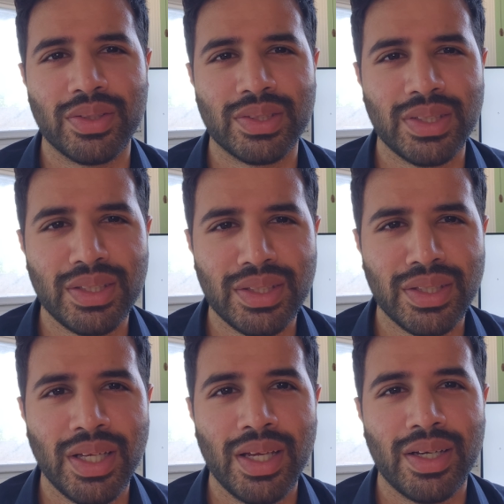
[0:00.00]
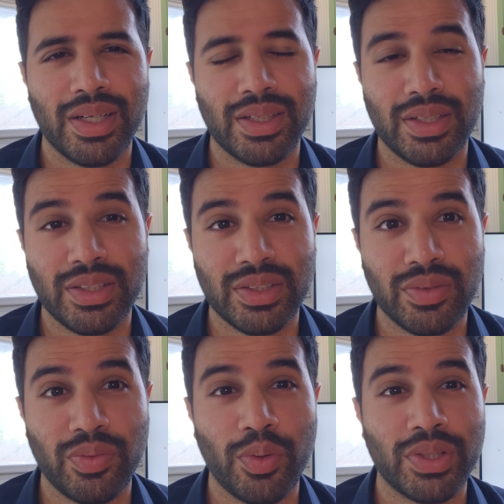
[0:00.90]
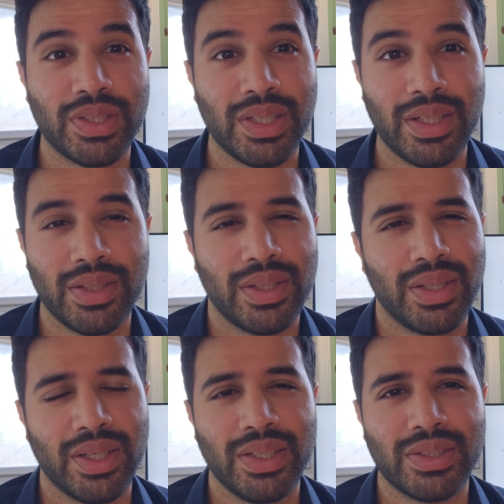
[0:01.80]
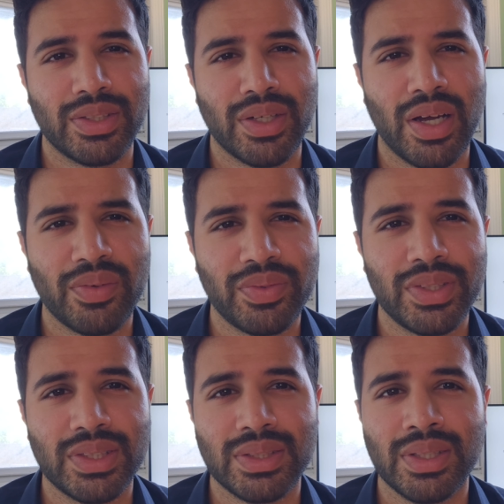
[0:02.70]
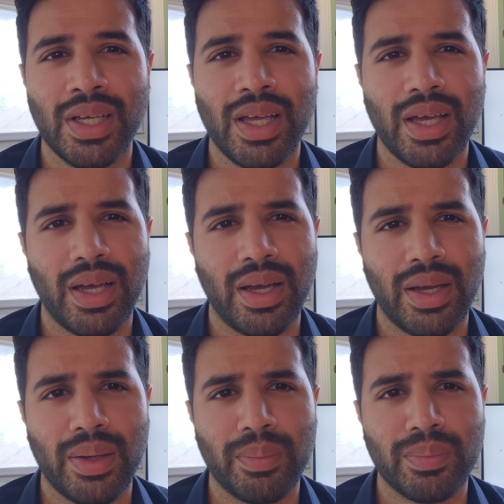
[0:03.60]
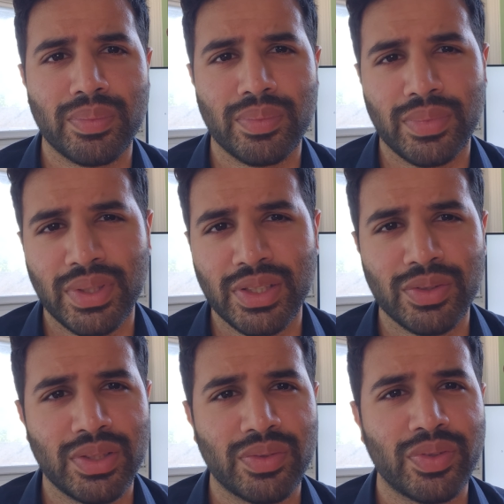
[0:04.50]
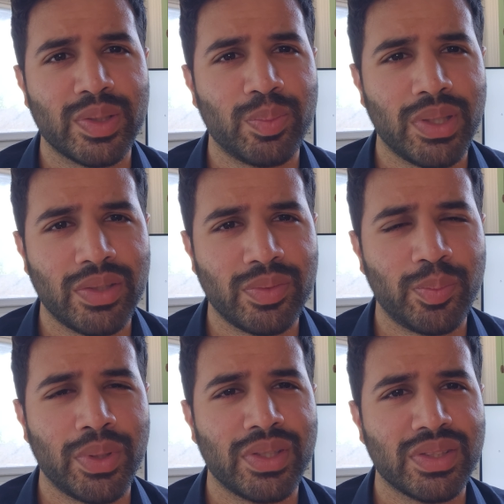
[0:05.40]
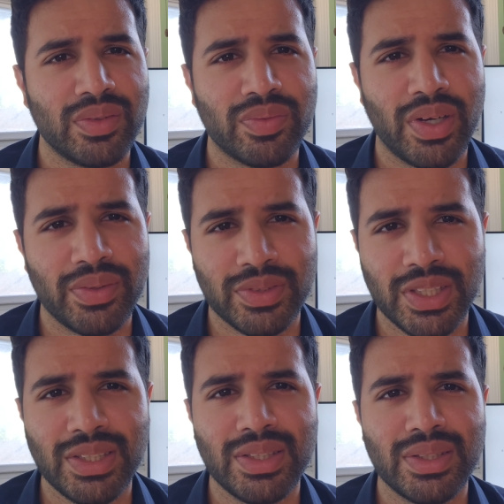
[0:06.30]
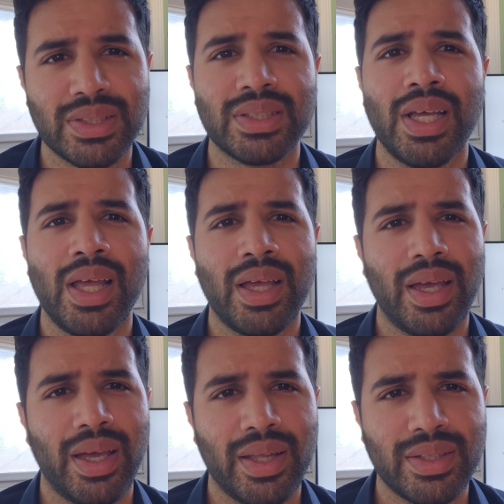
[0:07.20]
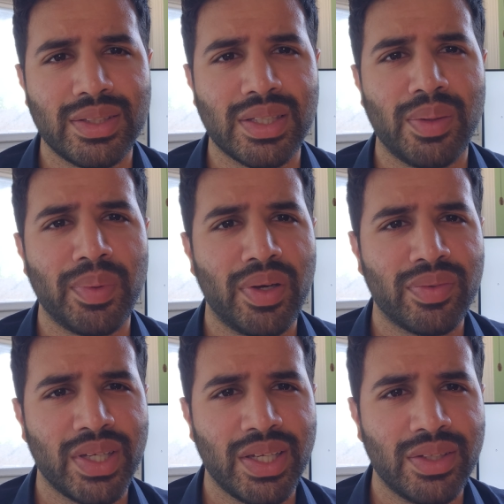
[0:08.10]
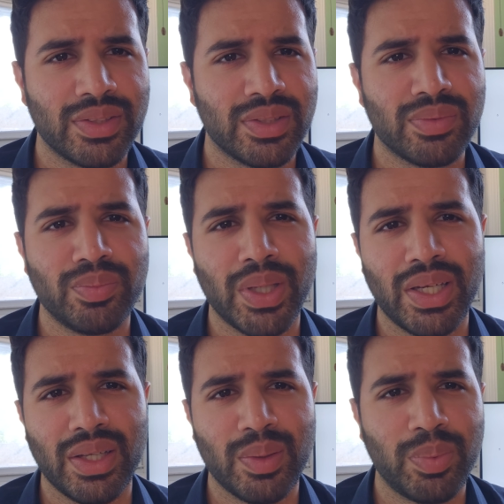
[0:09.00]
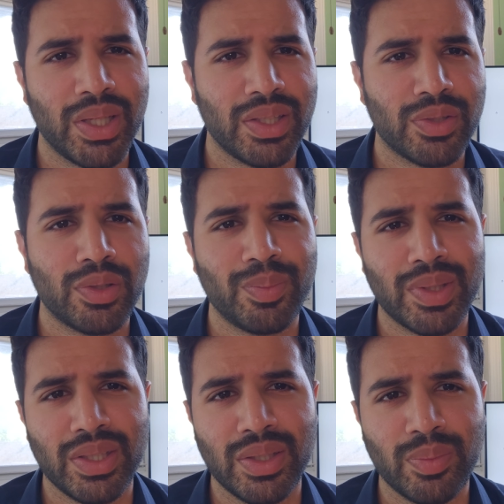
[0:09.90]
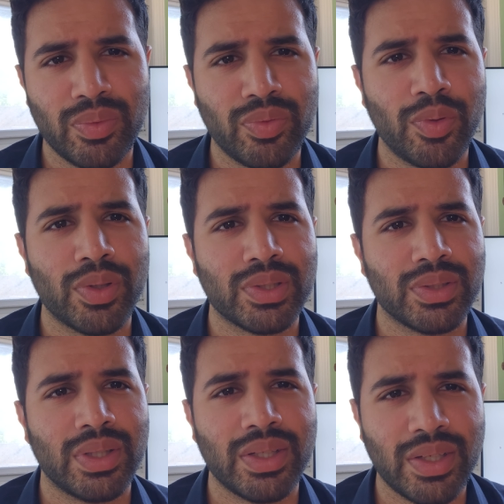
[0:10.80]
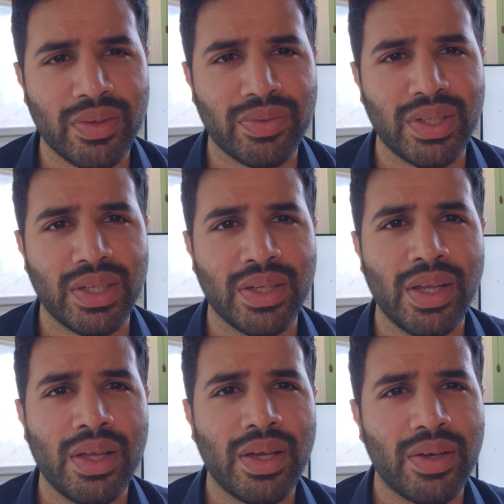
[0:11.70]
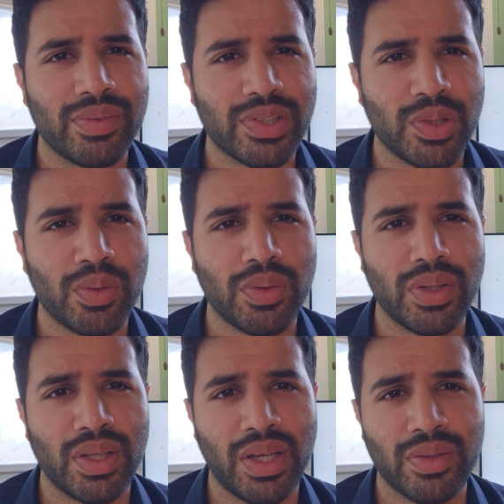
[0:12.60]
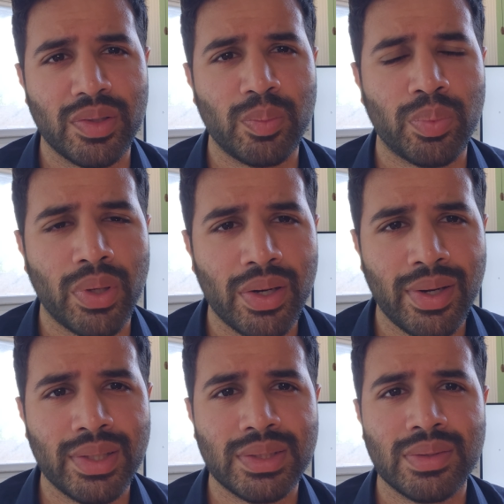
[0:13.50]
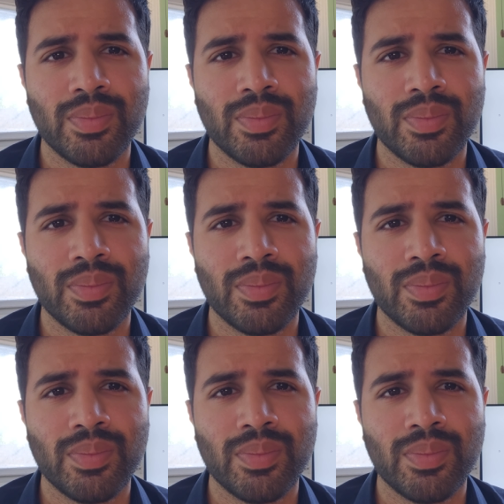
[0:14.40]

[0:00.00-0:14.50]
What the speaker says: season and clinched the fourth seed in the Eastern Conference. Um, this was their first playoff appearance in 5 seasons, and this is coming off the heels of making the play-in tournament the year before, so they definitely have shown a lot of good progress.